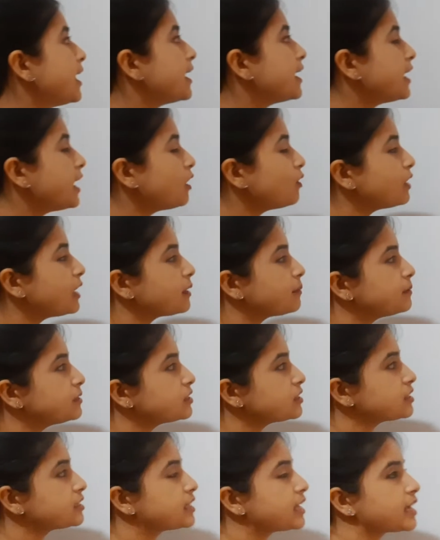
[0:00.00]
Now let me
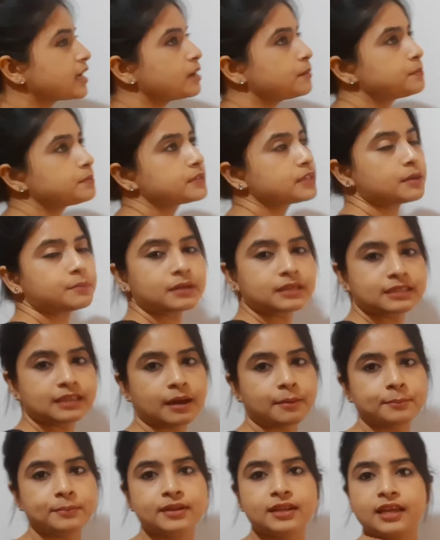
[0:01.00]
just take up some
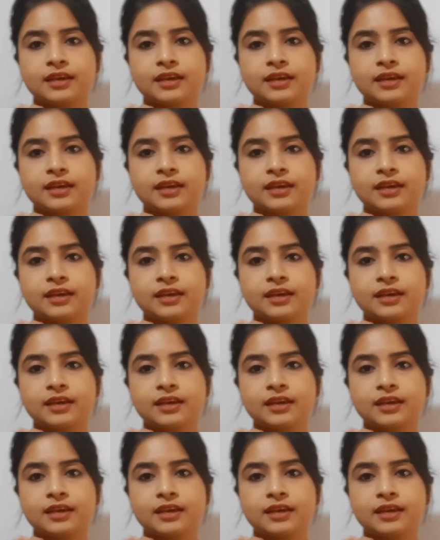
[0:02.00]
example,